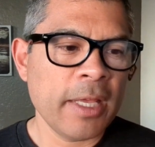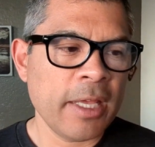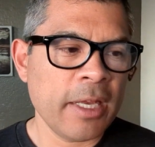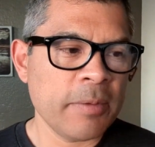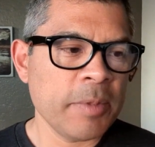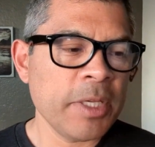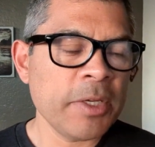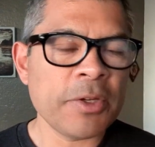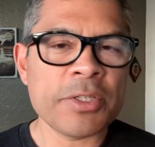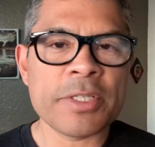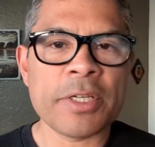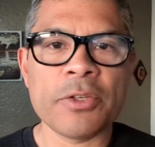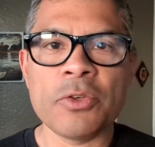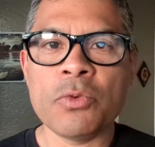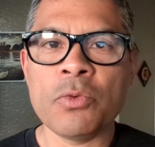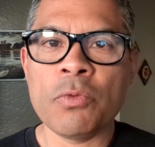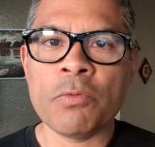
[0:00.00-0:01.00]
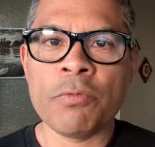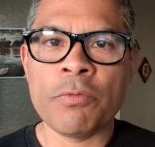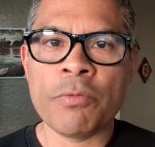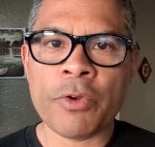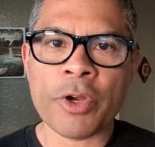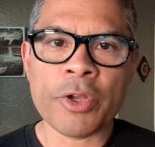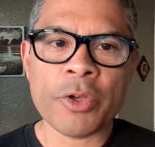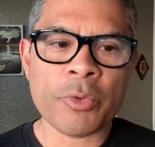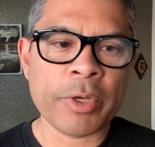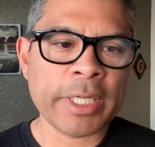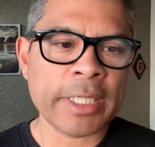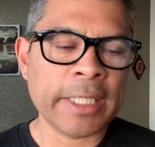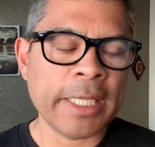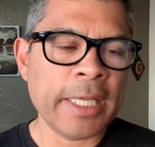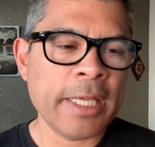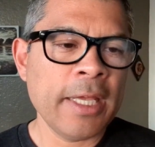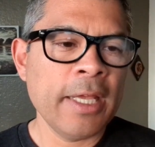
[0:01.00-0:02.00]
And I'm here to tell you very
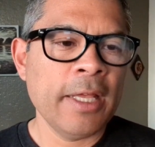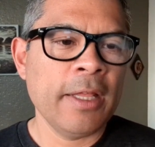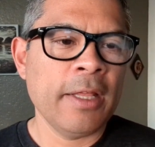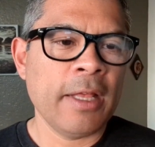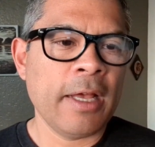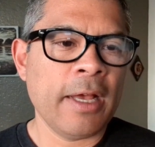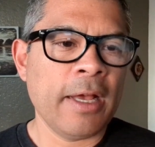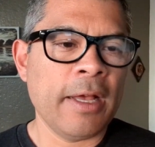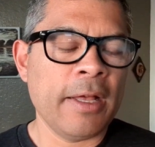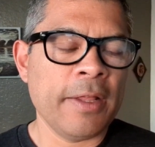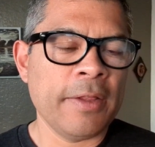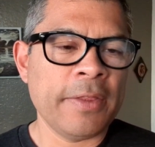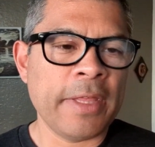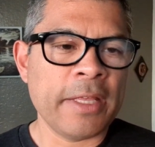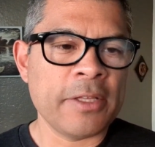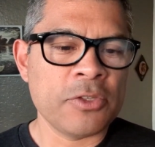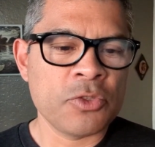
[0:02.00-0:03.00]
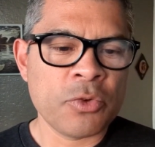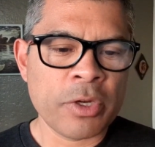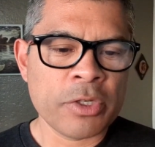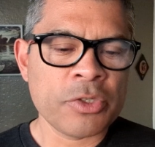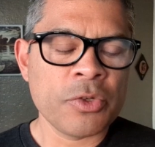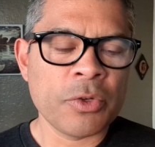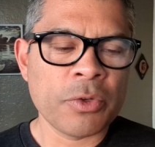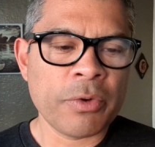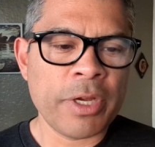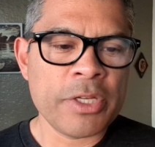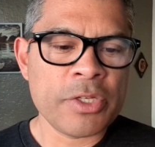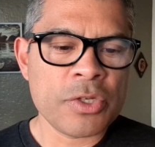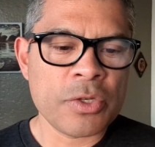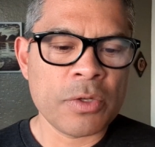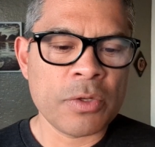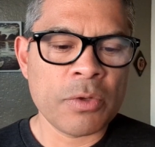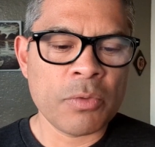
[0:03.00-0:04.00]
quickly uh, that structural
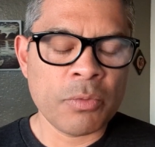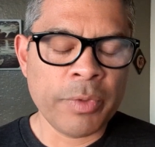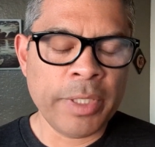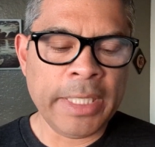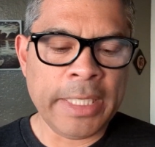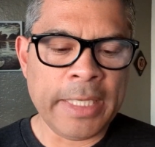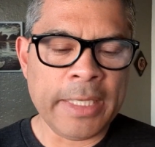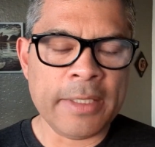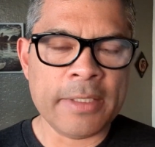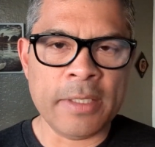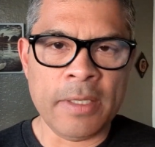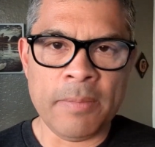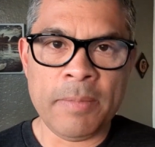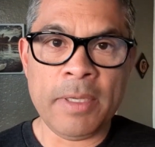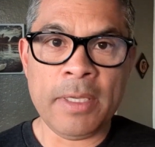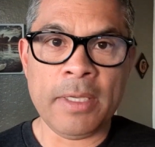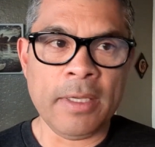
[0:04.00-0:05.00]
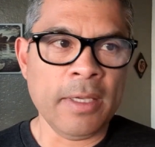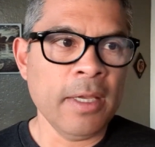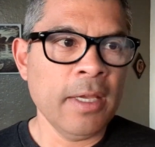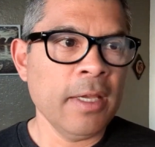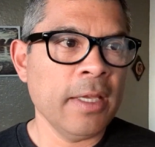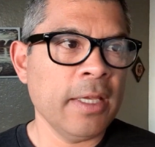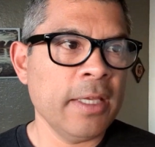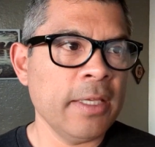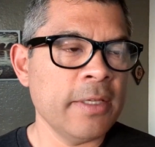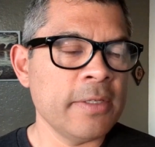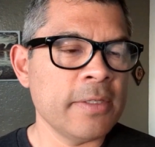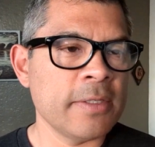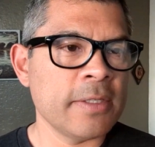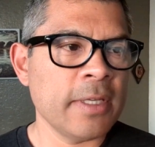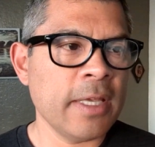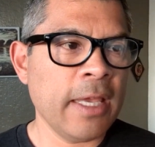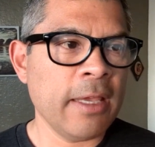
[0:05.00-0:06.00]
integration really, to me,
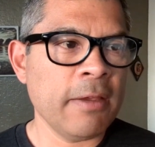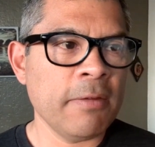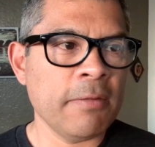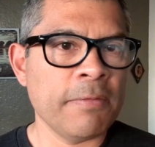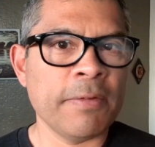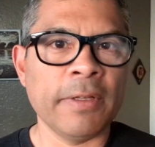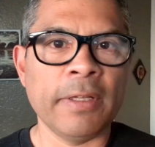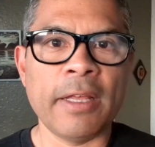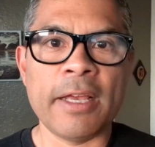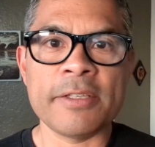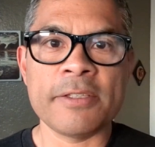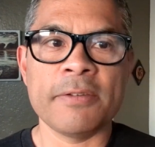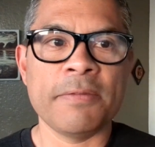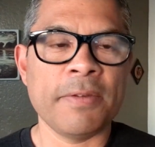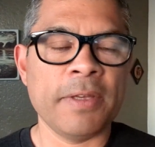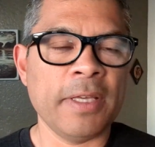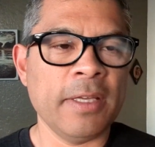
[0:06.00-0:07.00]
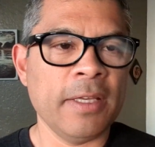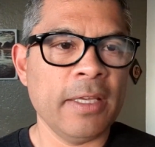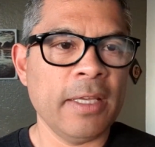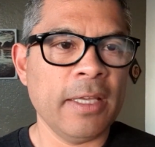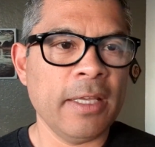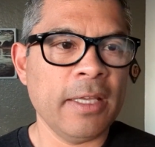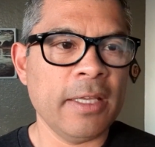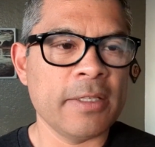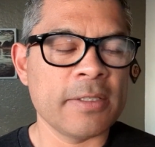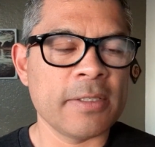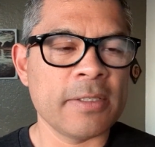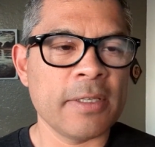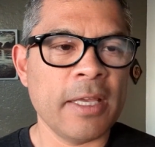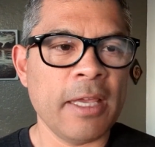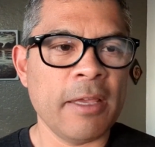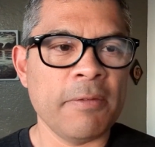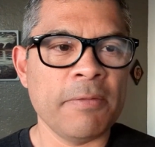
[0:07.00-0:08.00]
is a philosophy.
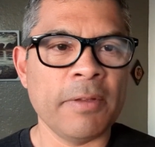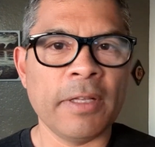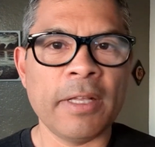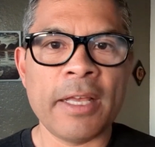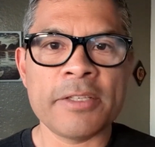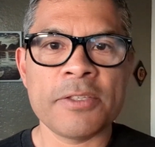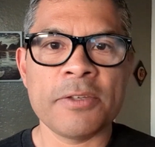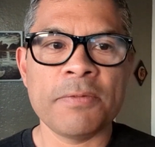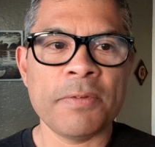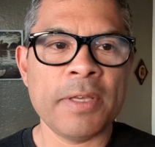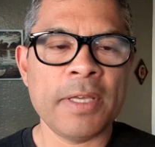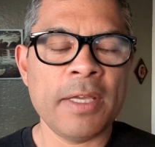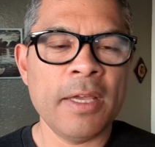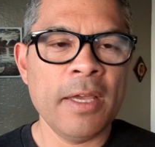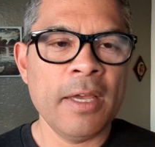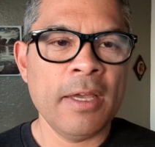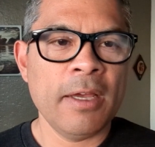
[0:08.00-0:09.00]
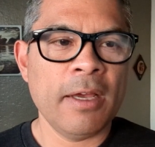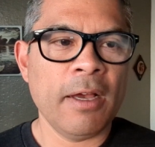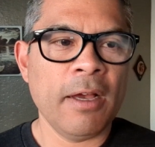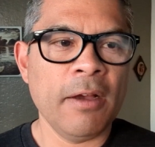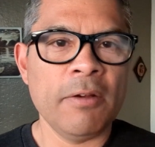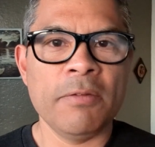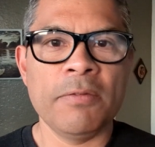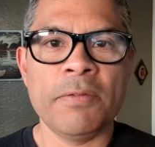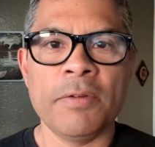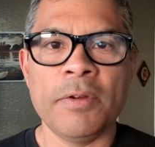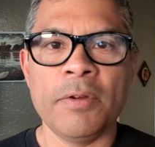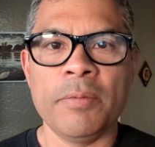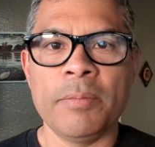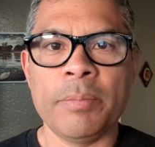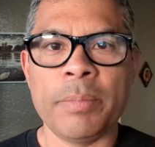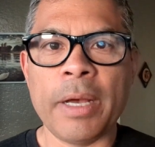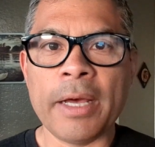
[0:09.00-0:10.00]
It's a philosophy of
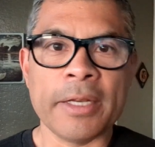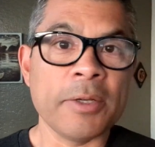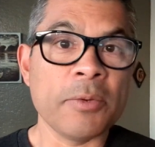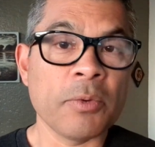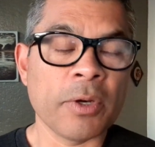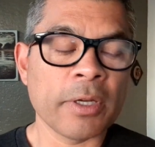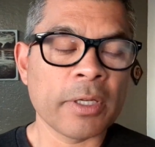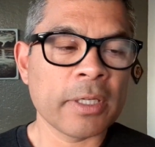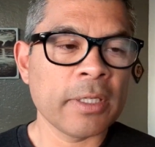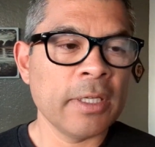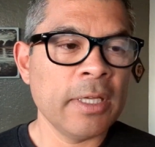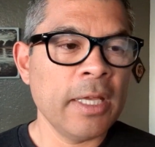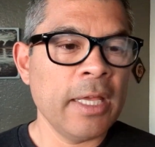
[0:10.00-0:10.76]
body work.